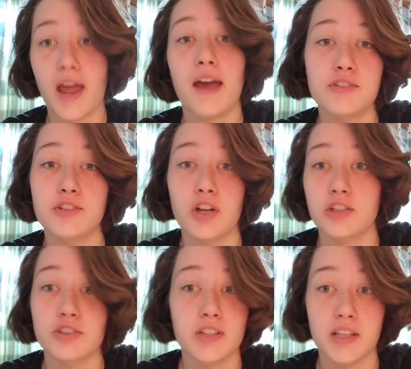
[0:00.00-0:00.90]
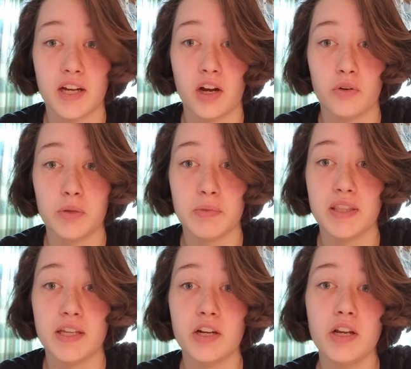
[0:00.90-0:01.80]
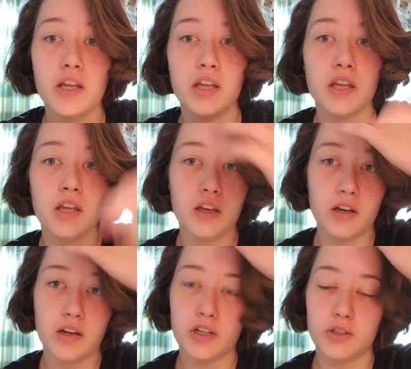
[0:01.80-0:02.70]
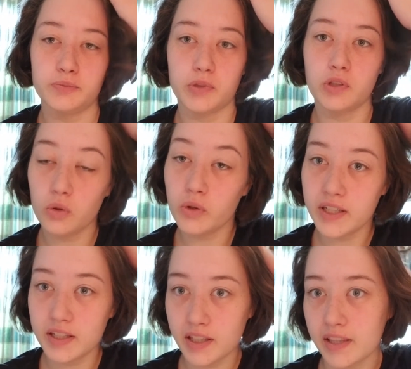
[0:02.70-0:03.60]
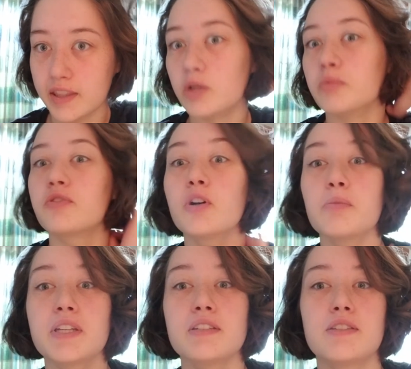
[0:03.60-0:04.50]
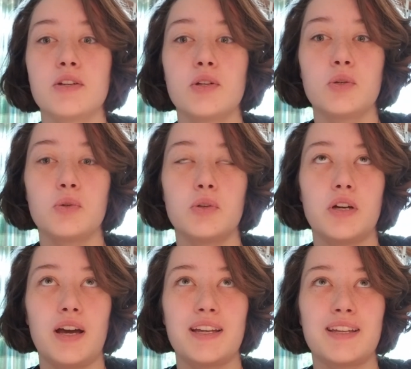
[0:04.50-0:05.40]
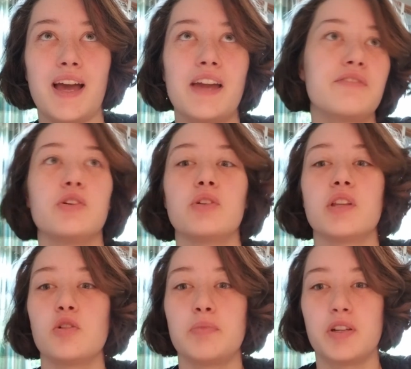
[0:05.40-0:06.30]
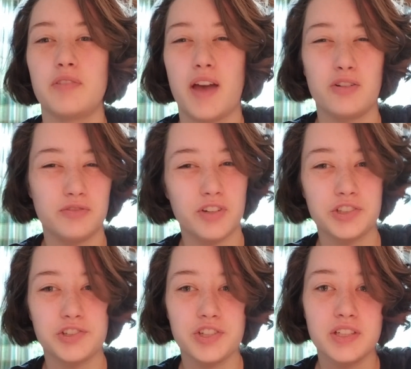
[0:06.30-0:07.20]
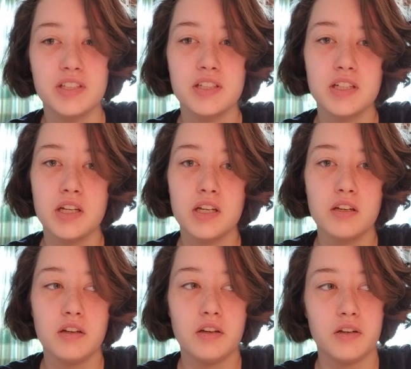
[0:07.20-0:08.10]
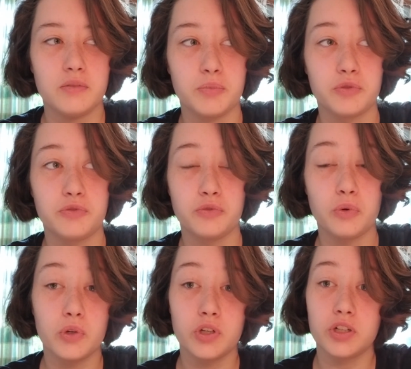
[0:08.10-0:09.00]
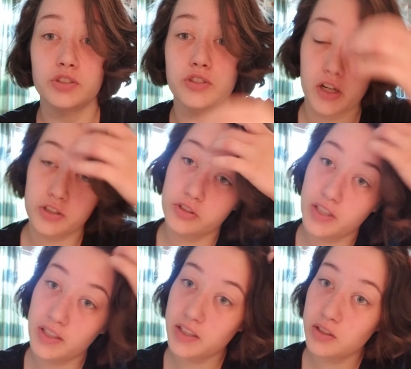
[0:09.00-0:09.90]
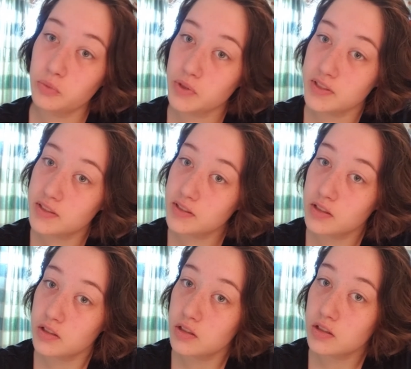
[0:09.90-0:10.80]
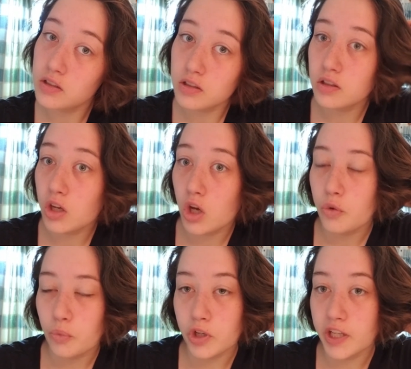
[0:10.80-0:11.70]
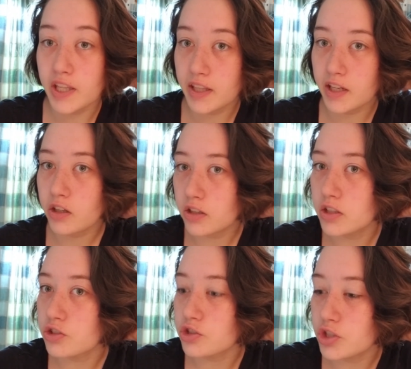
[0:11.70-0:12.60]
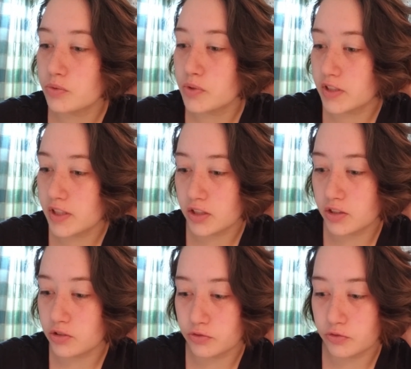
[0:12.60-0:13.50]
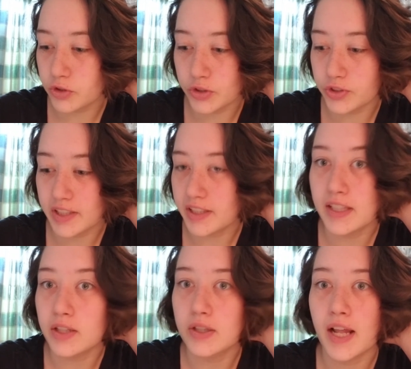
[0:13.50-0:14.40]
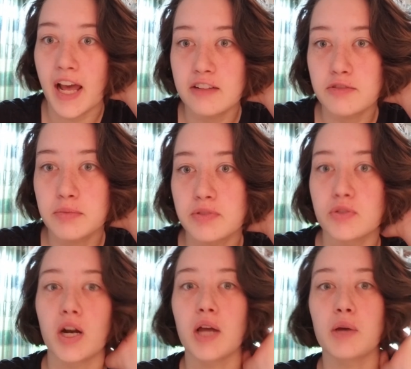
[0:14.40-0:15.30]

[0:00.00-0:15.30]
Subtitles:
after Dr. Dillon had already been there. Gloria got there before me, so I kind of know a little bit of how it functioned before Dr. Dillon was working there, because she was there for like a year and a half before I